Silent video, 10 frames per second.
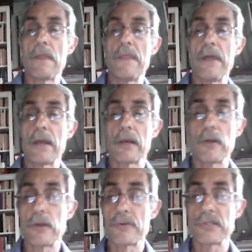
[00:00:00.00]
there,
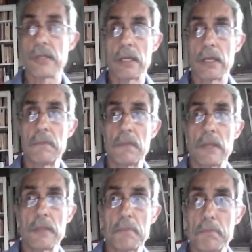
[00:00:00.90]
there was in
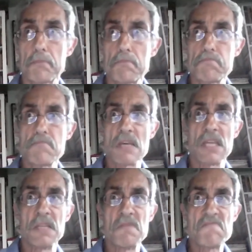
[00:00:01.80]
in
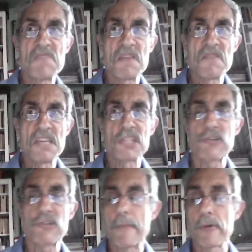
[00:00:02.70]
in in the
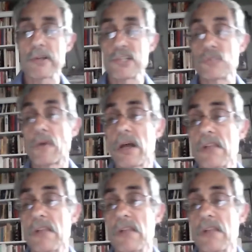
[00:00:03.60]
scrapbooks as well